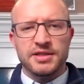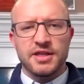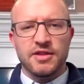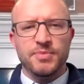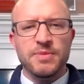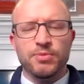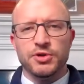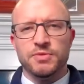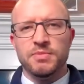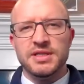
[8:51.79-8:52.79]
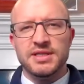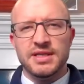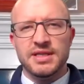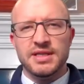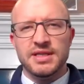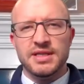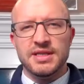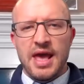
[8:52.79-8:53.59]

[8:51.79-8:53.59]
to the people's misdeeds.